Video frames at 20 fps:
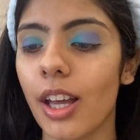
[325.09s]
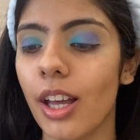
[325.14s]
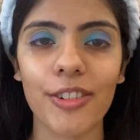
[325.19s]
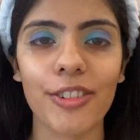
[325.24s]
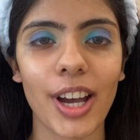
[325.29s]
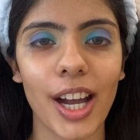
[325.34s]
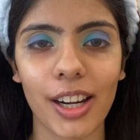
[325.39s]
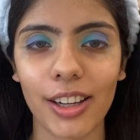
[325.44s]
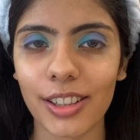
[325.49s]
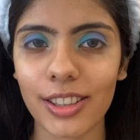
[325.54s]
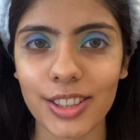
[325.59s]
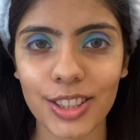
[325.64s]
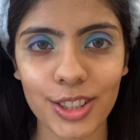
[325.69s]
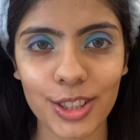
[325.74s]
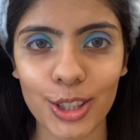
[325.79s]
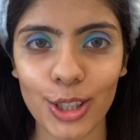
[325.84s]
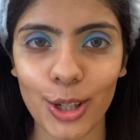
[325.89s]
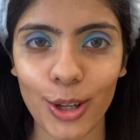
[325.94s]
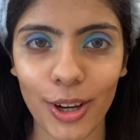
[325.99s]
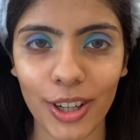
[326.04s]
I've had it
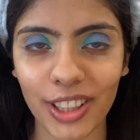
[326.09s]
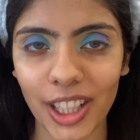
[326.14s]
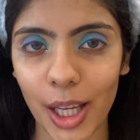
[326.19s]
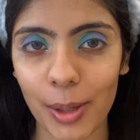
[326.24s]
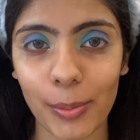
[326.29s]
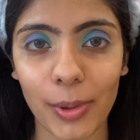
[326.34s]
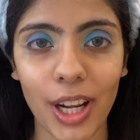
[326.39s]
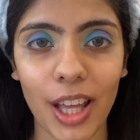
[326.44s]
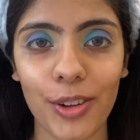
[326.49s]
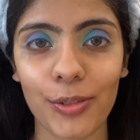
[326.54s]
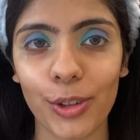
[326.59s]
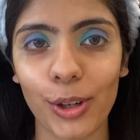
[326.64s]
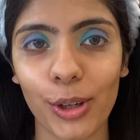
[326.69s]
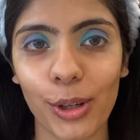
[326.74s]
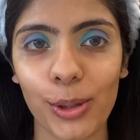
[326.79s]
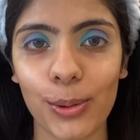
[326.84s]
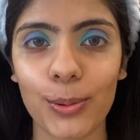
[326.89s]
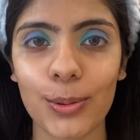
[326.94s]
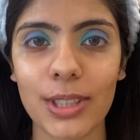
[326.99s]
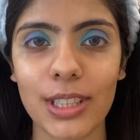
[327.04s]
since a long time, but I have not
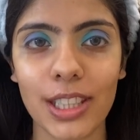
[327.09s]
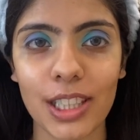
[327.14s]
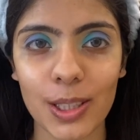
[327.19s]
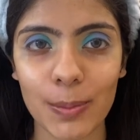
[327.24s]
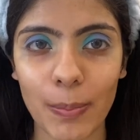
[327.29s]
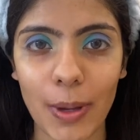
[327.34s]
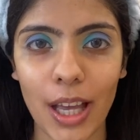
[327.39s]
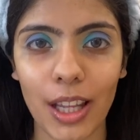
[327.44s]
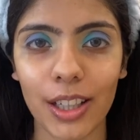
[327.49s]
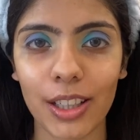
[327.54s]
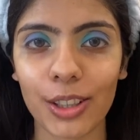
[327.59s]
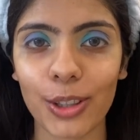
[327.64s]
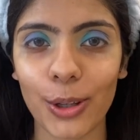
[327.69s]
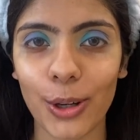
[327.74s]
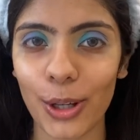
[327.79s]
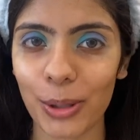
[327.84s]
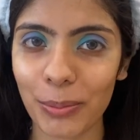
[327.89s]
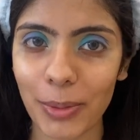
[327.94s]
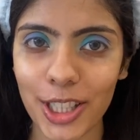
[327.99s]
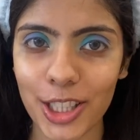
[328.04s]
used this palette
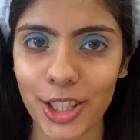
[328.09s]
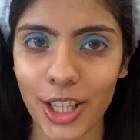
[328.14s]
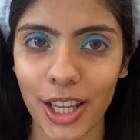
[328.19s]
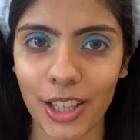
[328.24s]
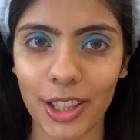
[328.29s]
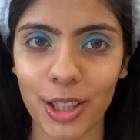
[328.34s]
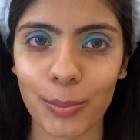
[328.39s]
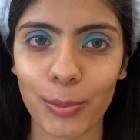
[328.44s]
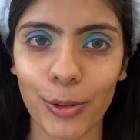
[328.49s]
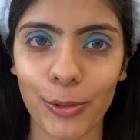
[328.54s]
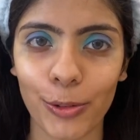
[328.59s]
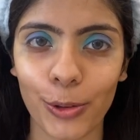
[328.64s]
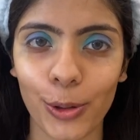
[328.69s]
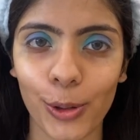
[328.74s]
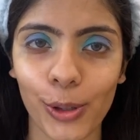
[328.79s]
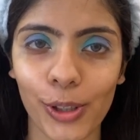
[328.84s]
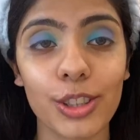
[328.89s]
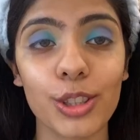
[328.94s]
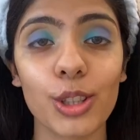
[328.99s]
on my channel before.